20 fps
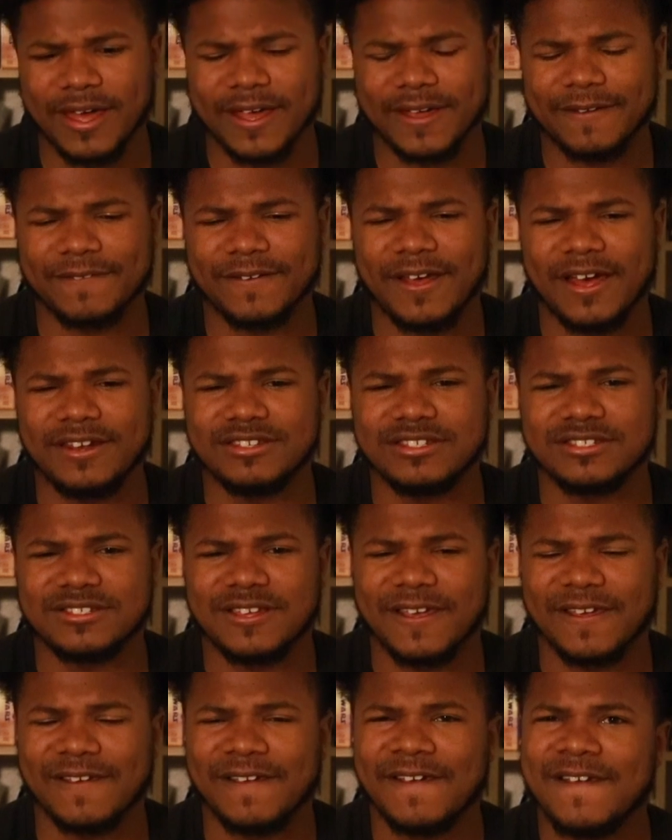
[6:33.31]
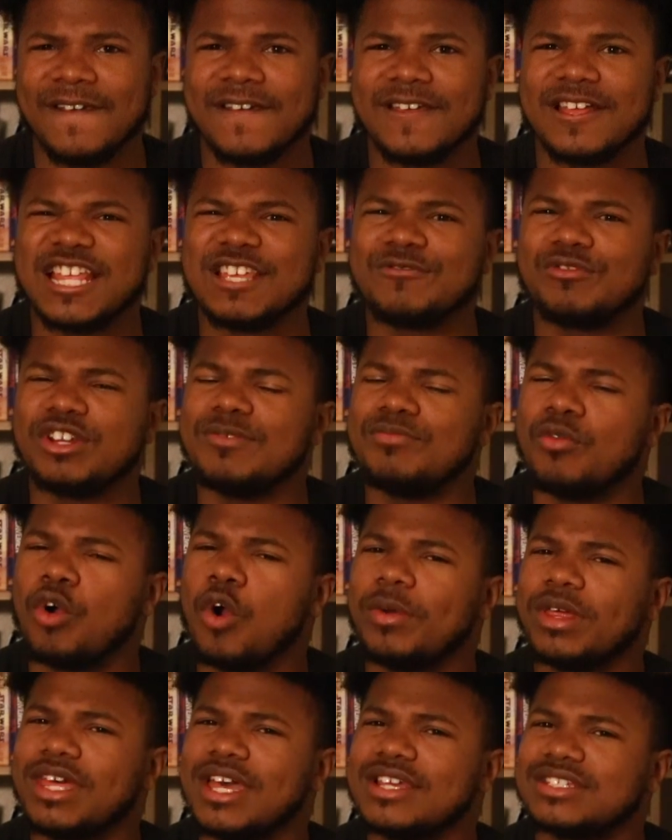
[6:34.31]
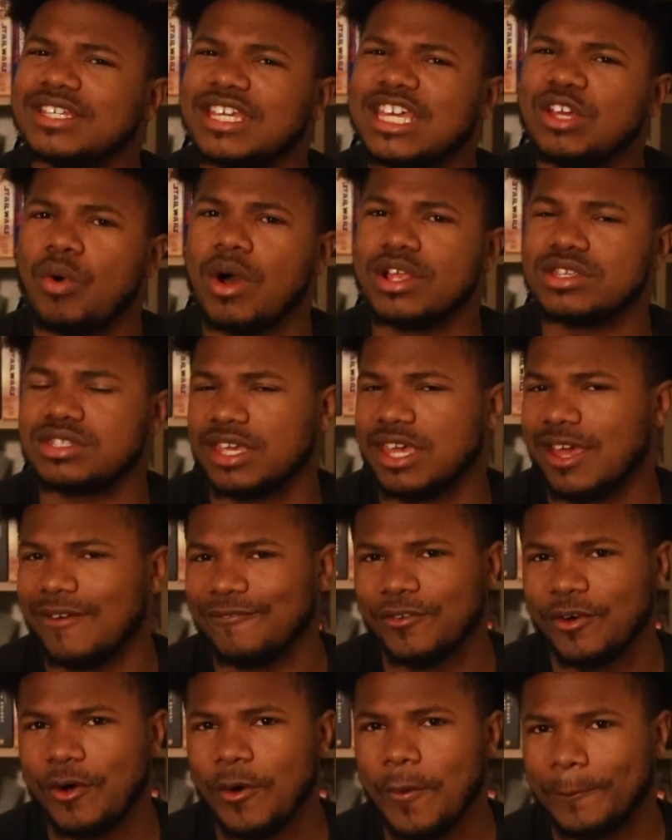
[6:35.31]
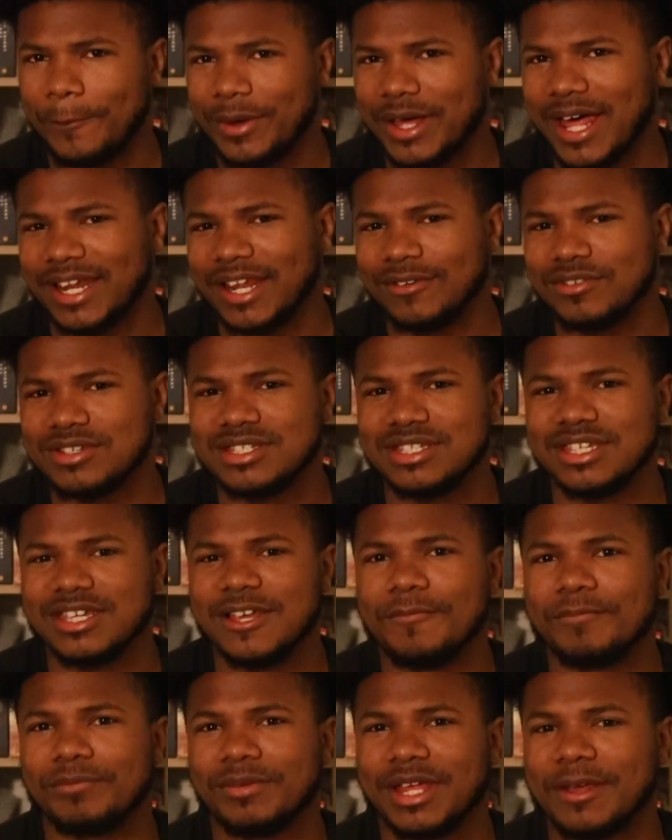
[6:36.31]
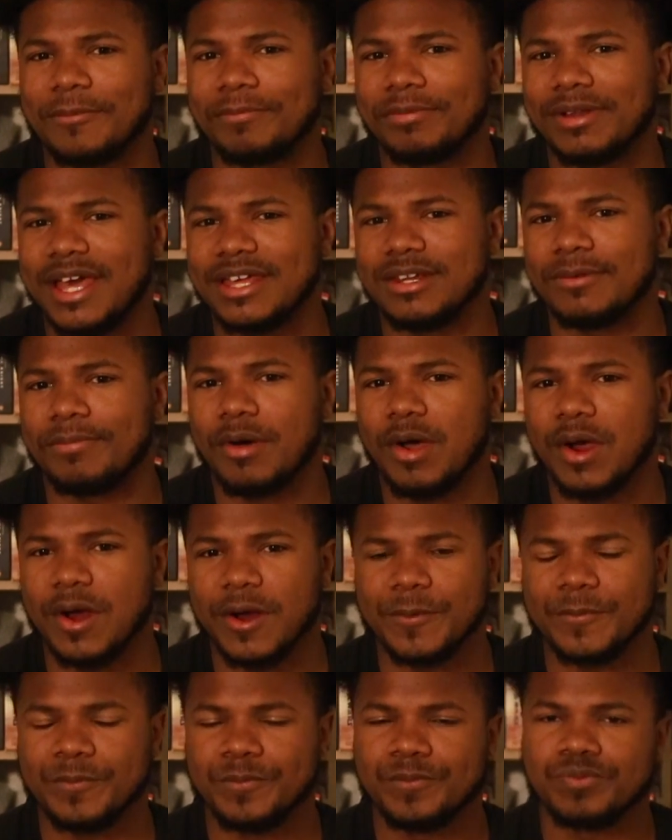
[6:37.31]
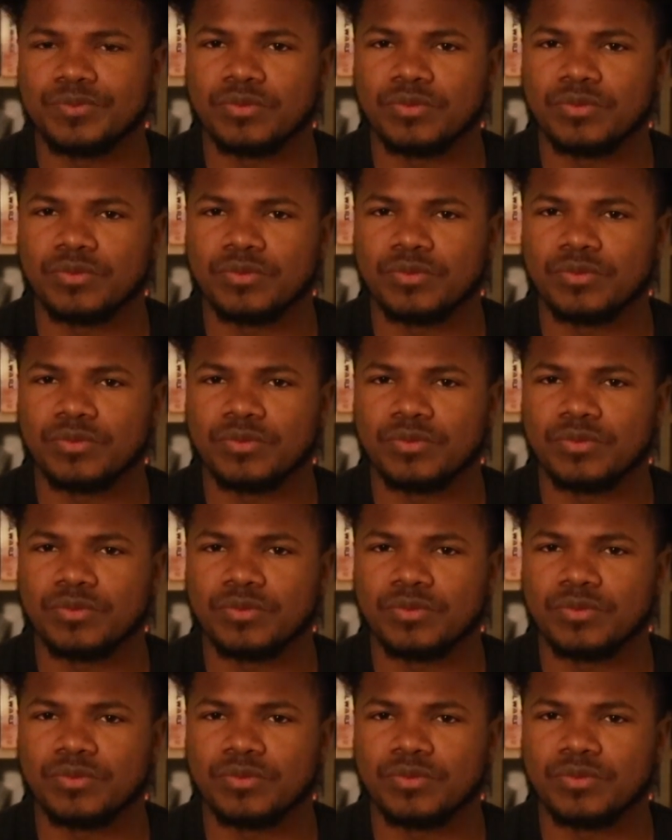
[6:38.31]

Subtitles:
Like I just like it's really more because he wants info, but I love to see him like playing the part.